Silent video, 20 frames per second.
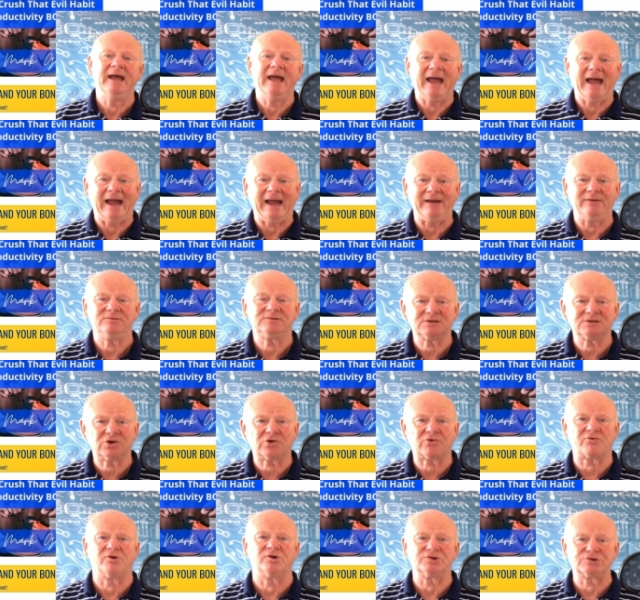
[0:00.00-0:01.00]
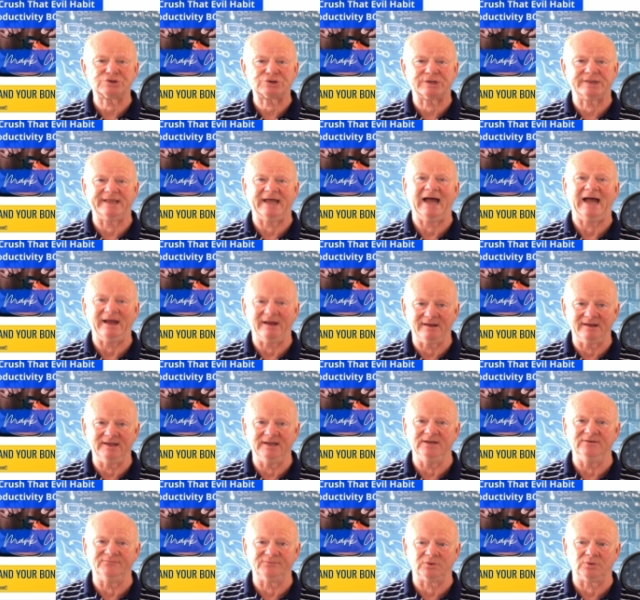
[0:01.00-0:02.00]
how to crush that
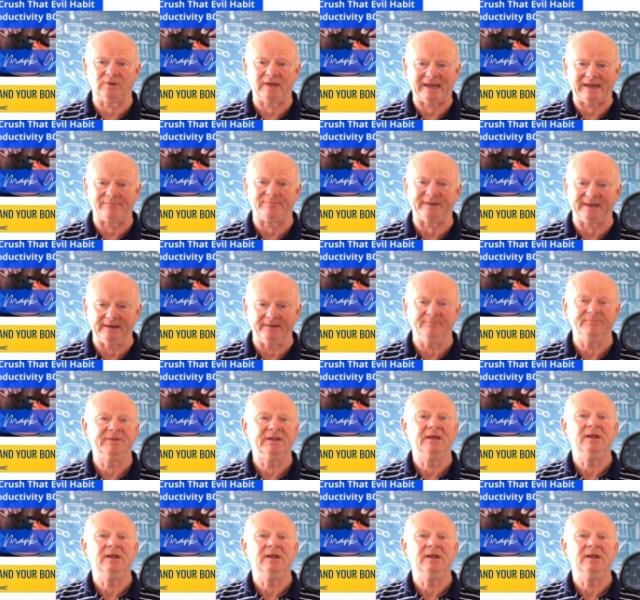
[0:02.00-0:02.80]
evil habit.